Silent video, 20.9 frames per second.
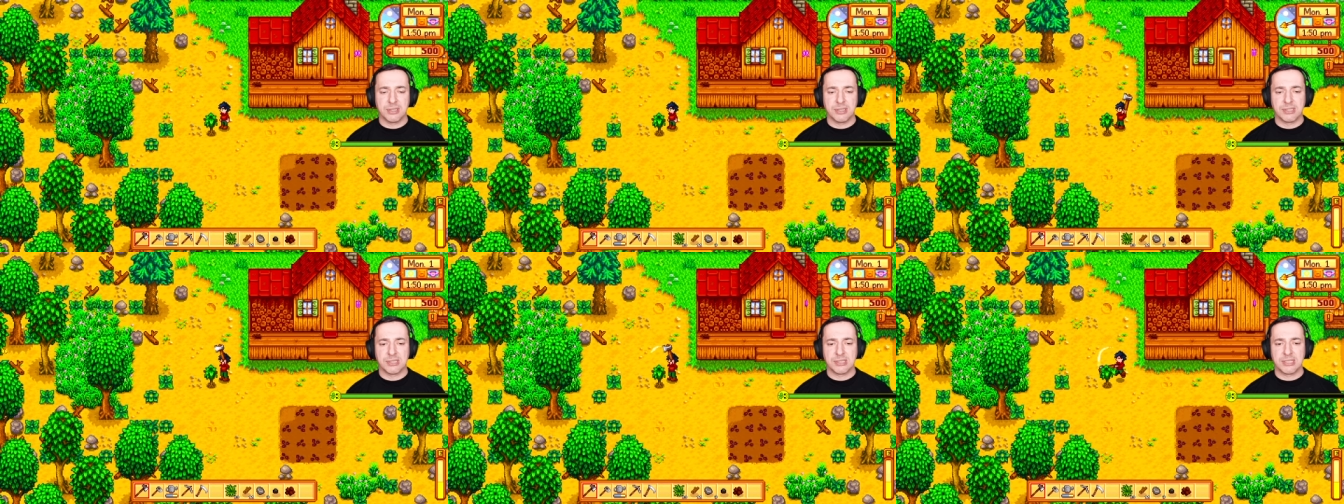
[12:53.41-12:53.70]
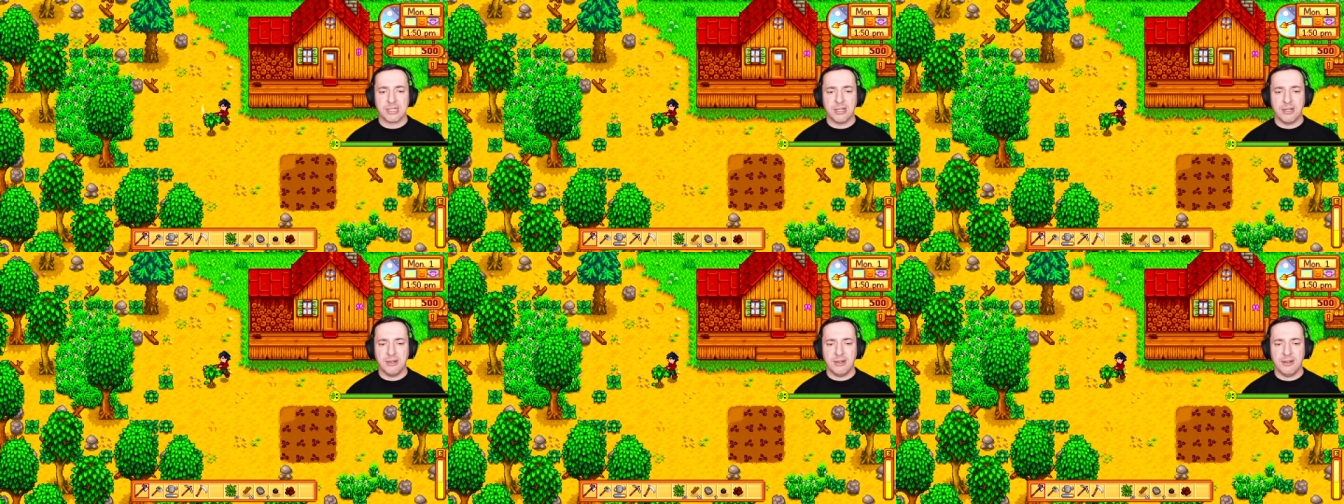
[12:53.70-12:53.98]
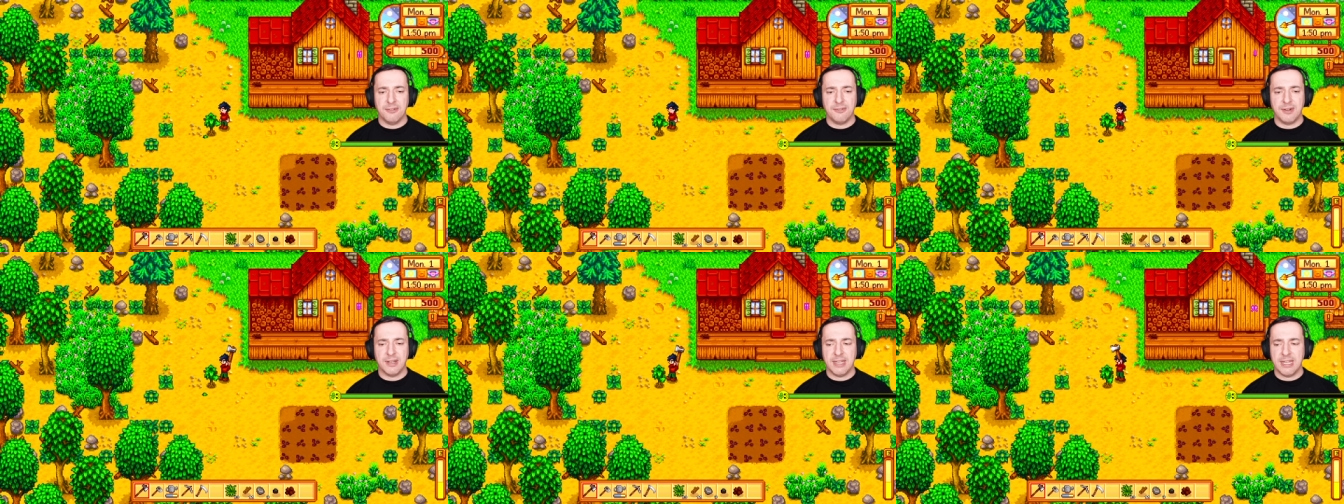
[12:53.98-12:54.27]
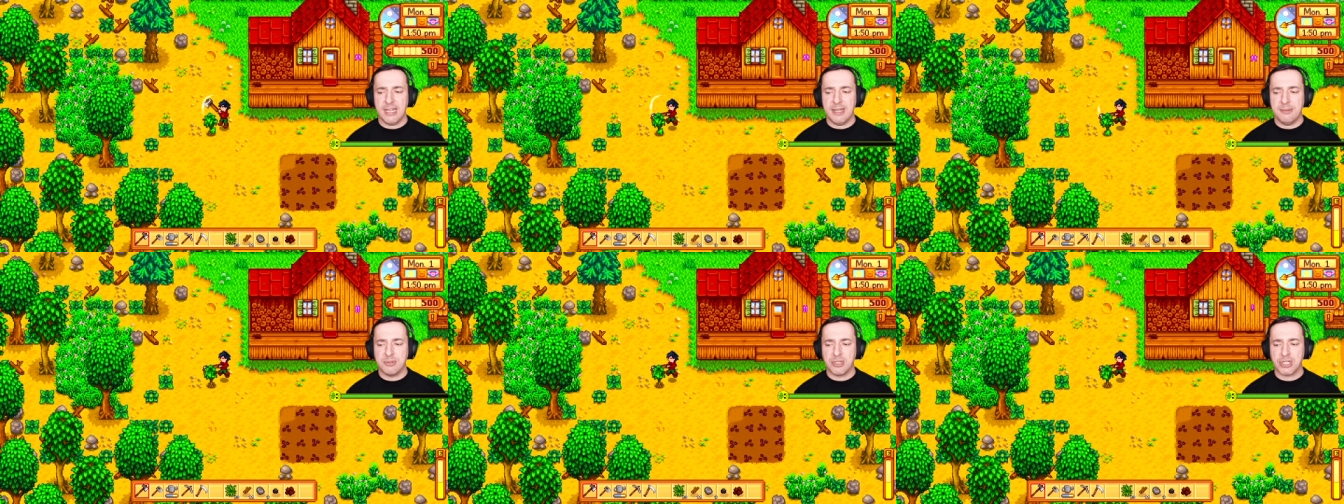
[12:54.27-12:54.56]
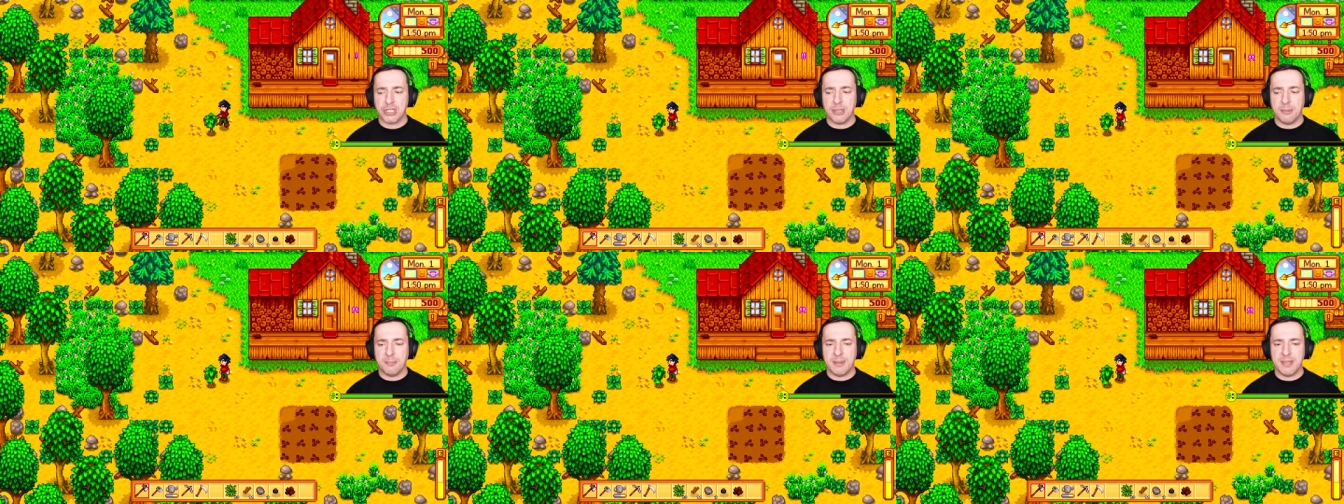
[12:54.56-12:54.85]
So if we keep
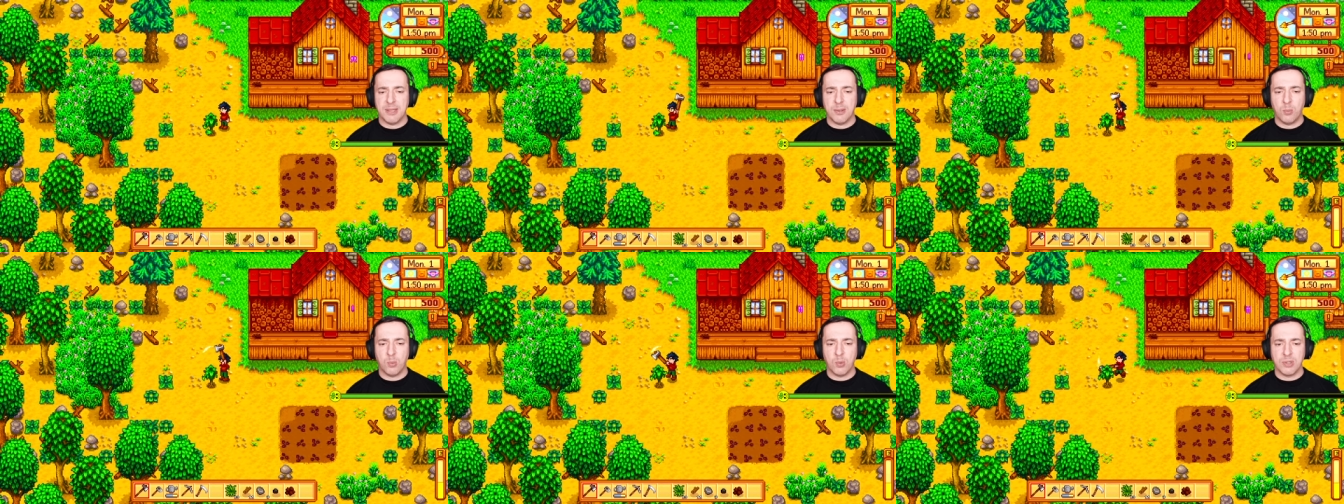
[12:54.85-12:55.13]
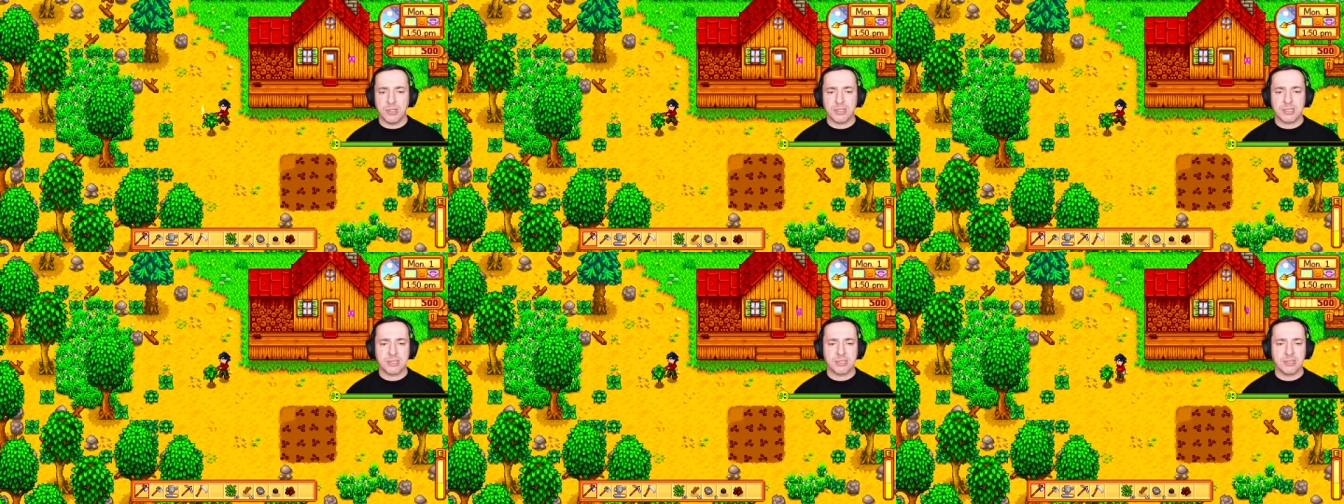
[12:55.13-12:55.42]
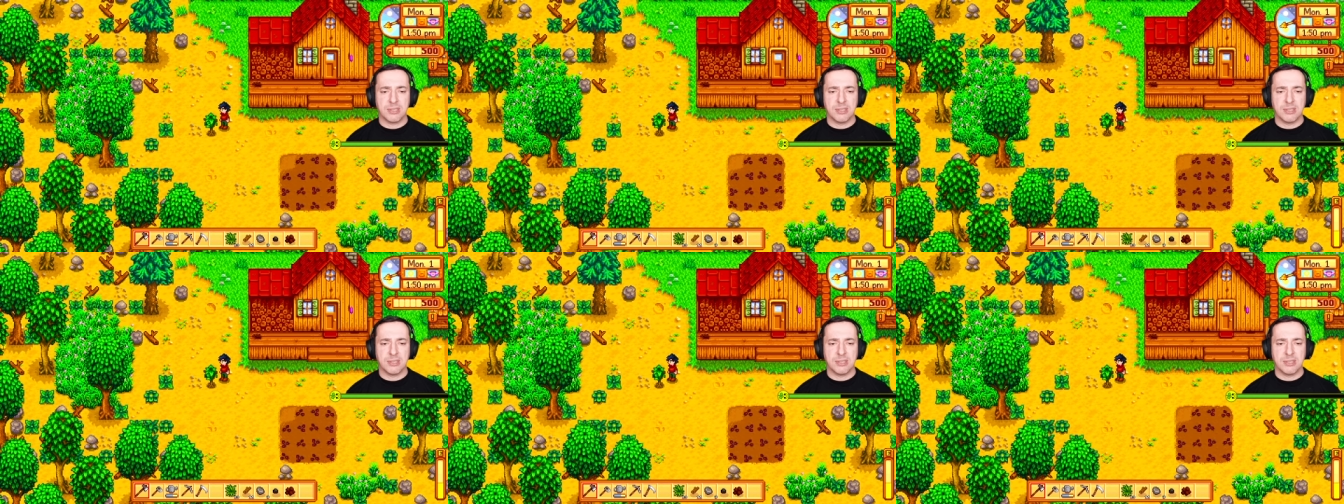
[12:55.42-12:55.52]
chopping the wood,